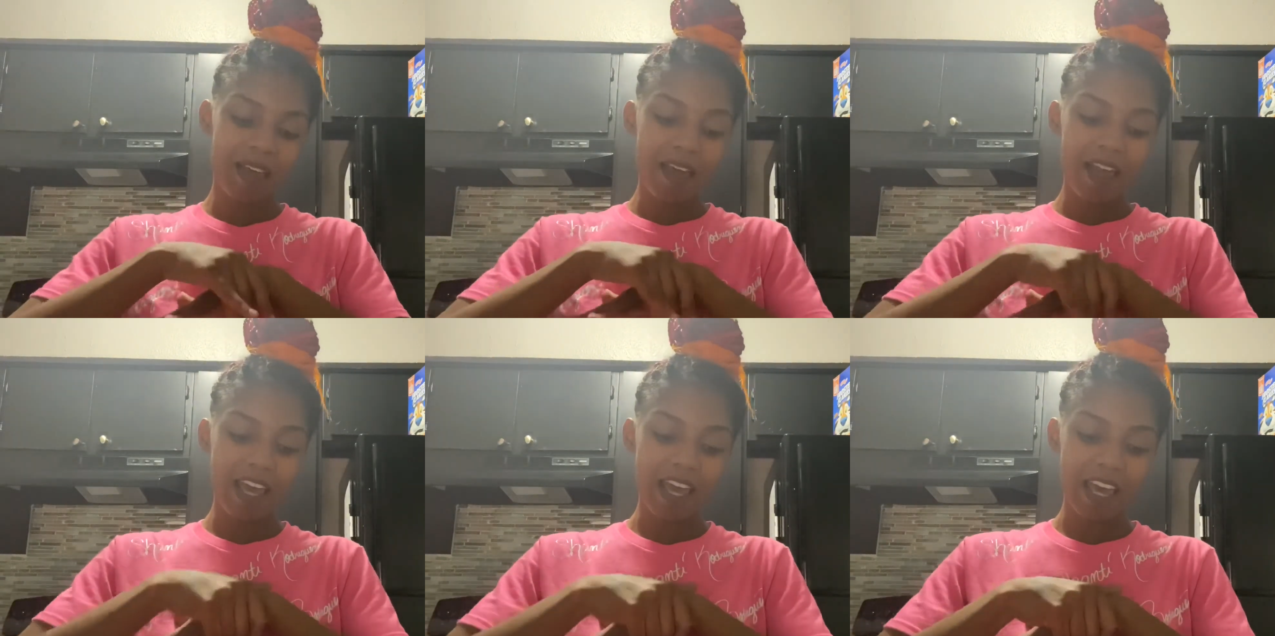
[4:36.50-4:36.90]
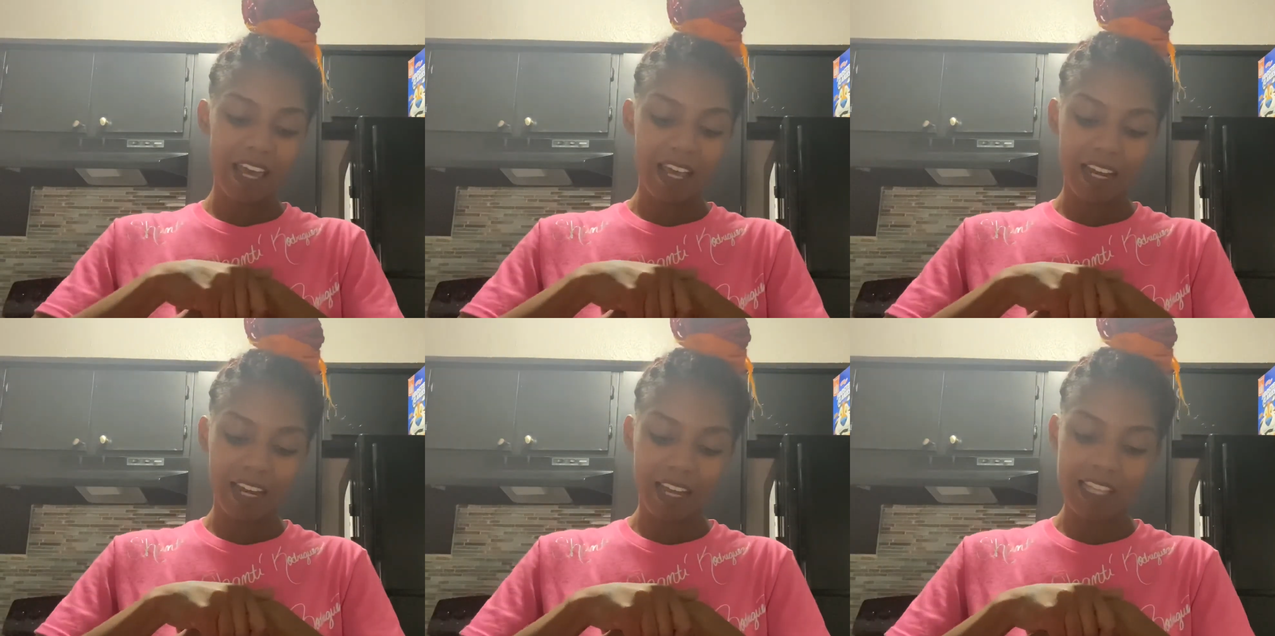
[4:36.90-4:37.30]

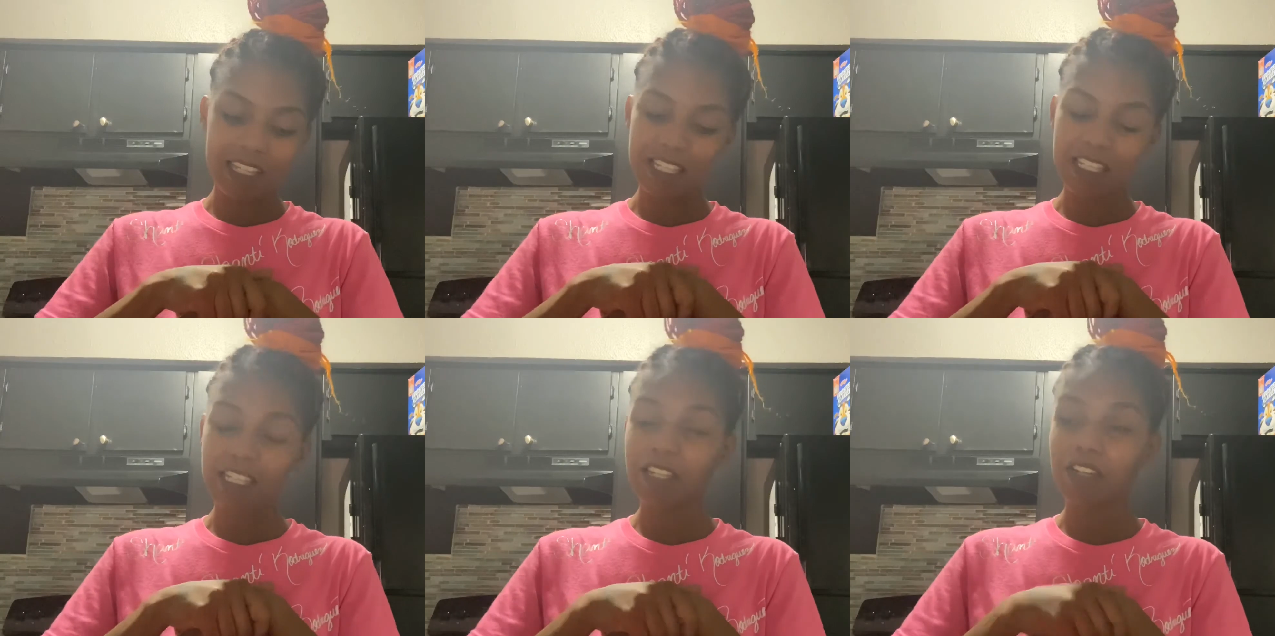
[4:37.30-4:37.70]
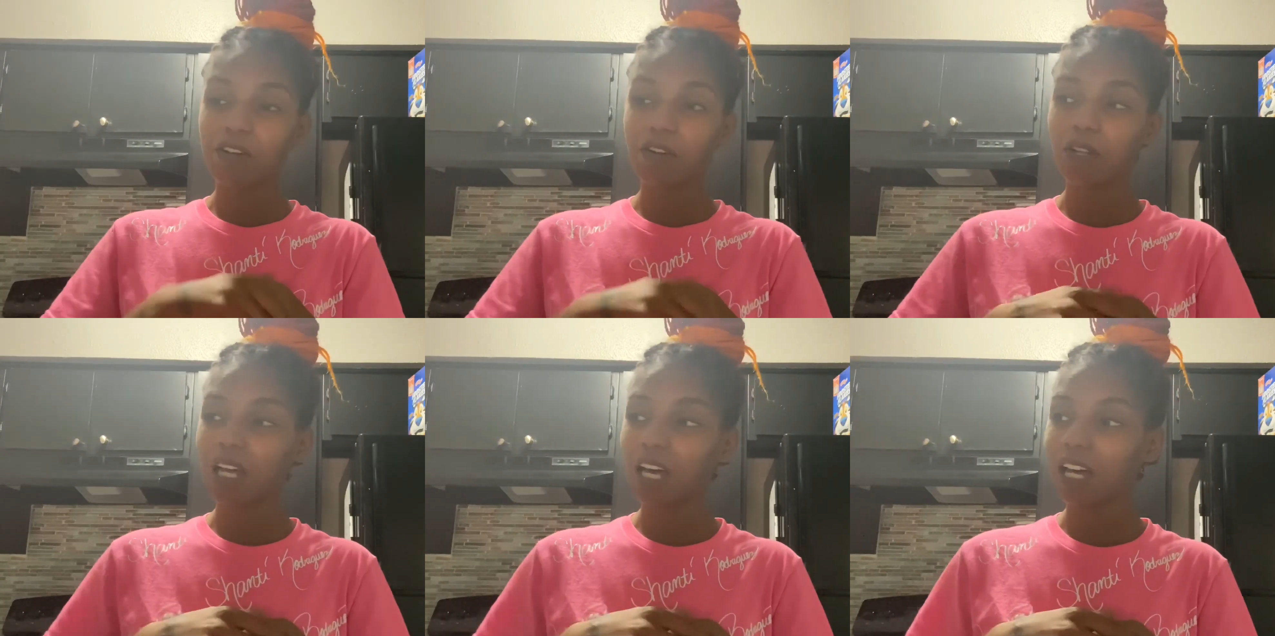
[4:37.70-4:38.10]
And
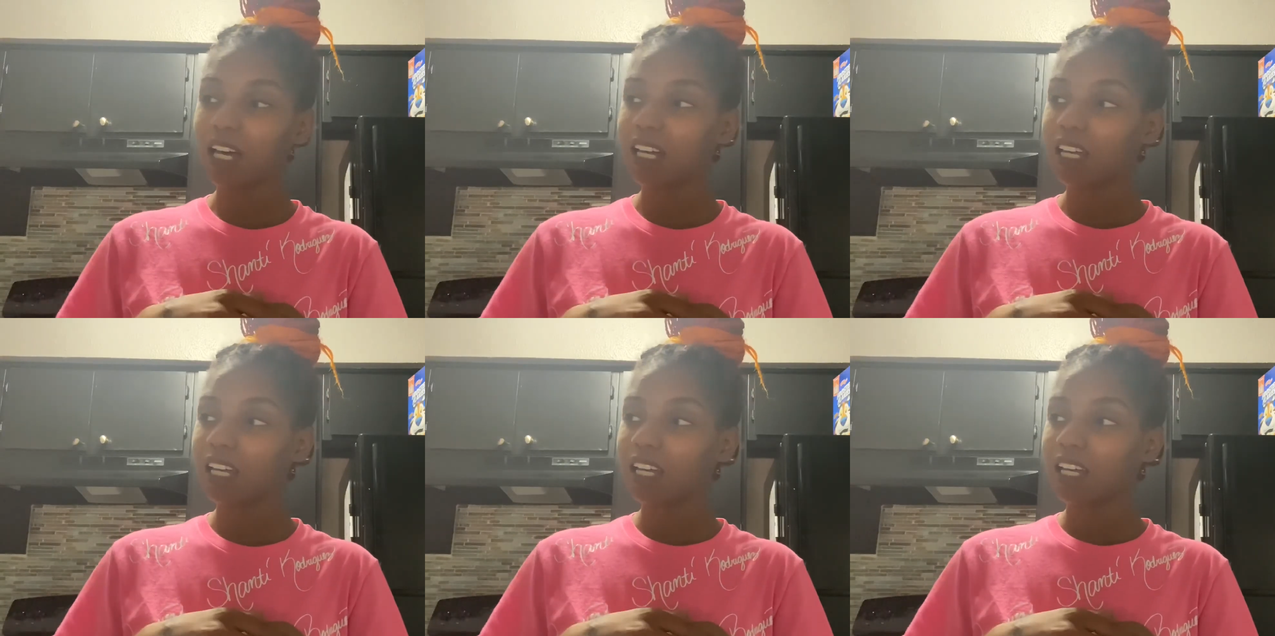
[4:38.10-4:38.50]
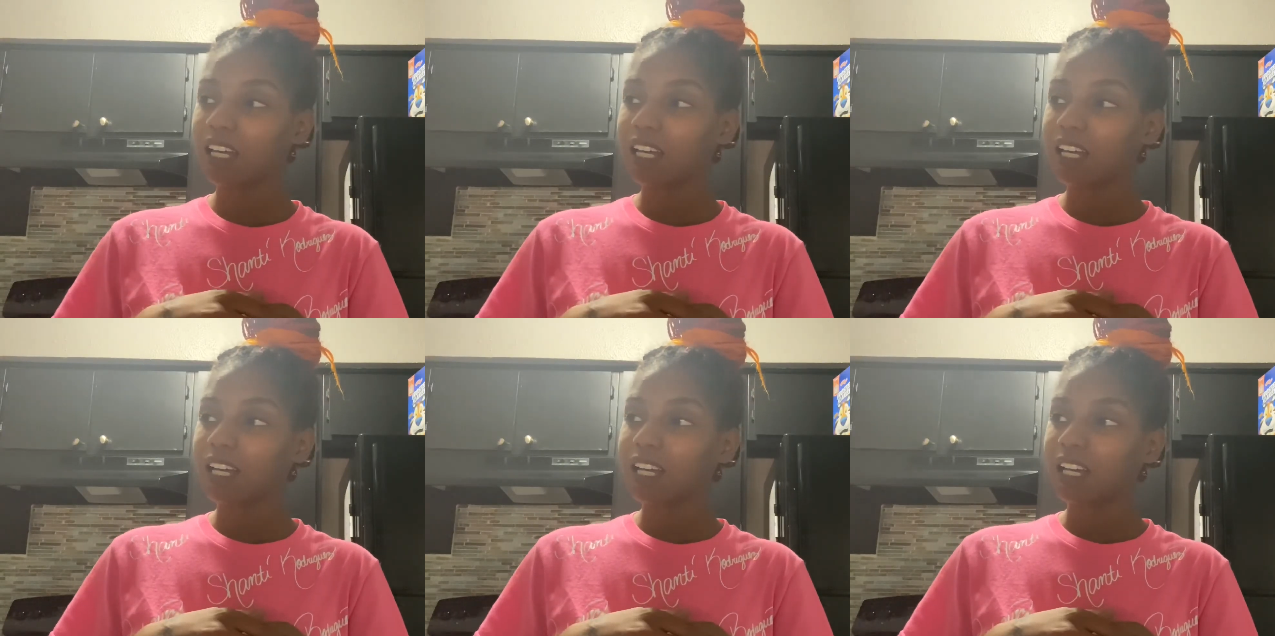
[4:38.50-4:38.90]
until,
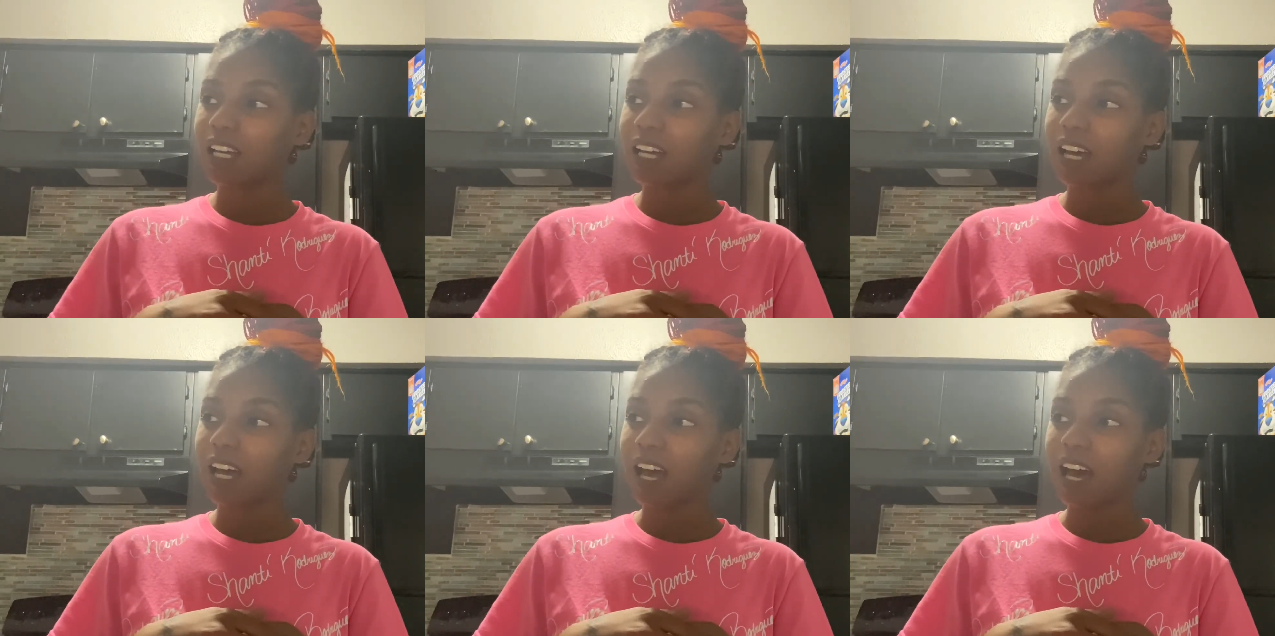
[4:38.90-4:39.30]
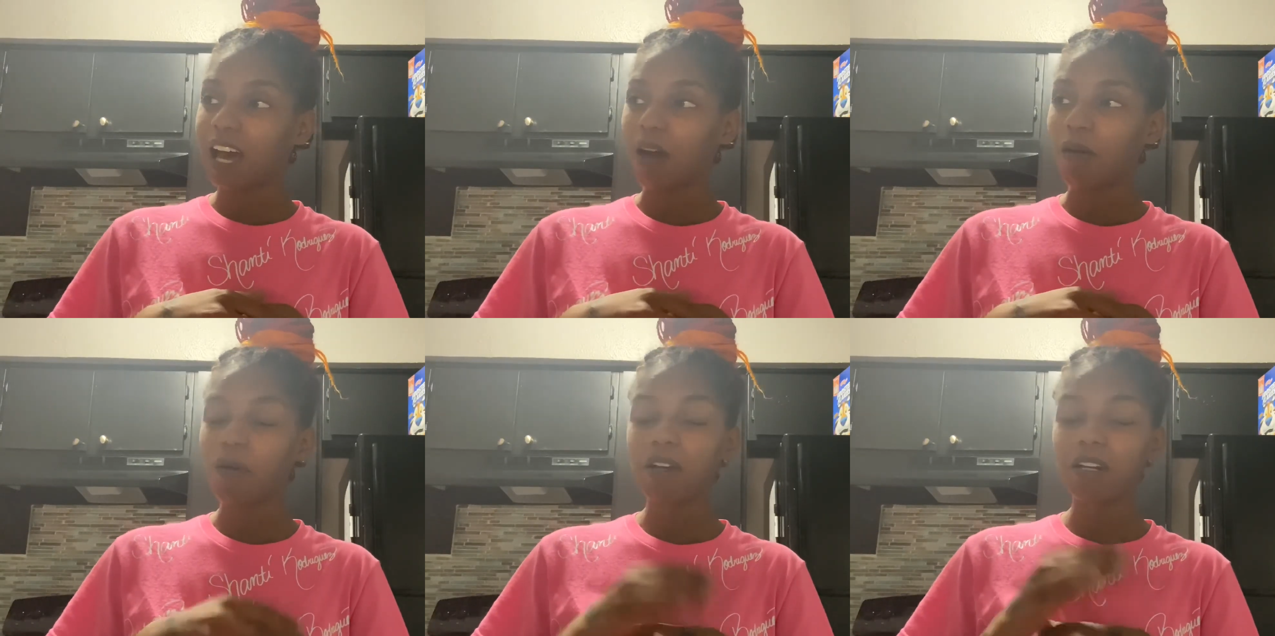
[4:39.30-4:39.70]

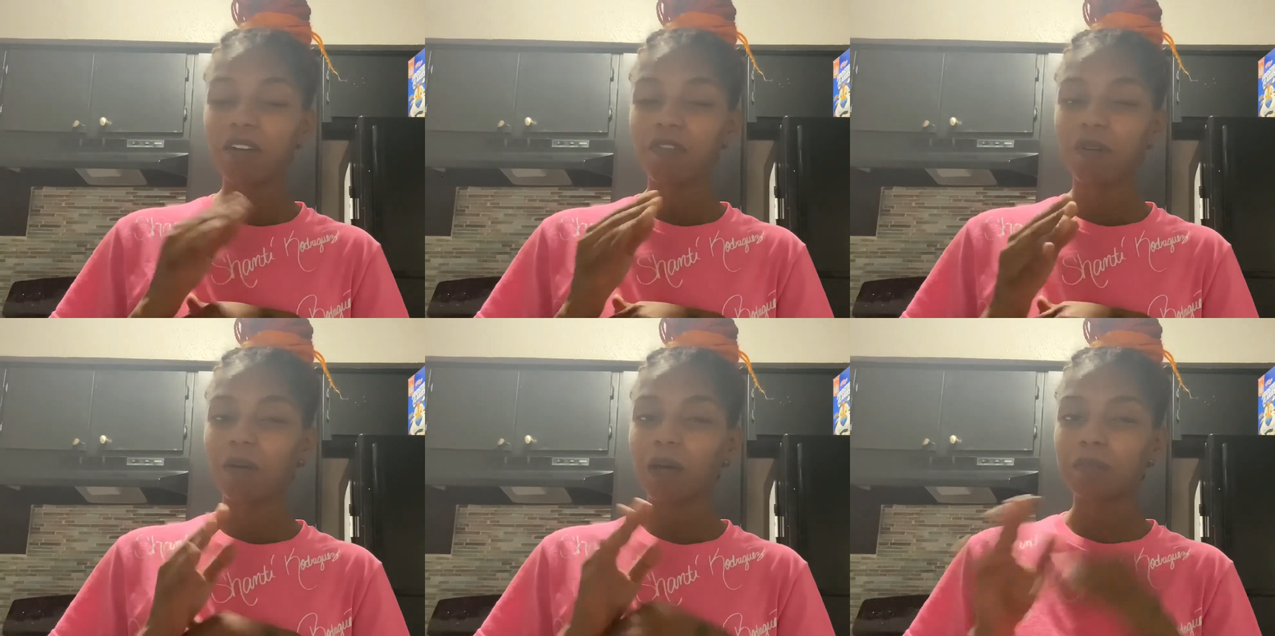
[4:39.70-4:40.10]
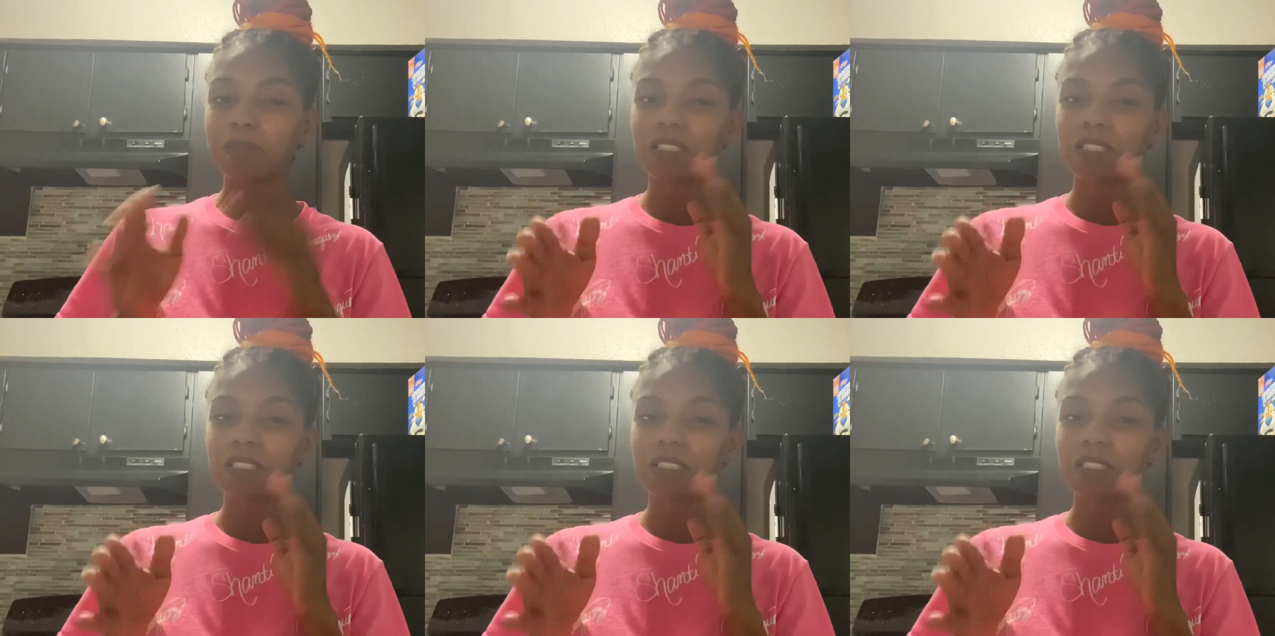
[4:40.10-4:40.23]
I wonder if I'm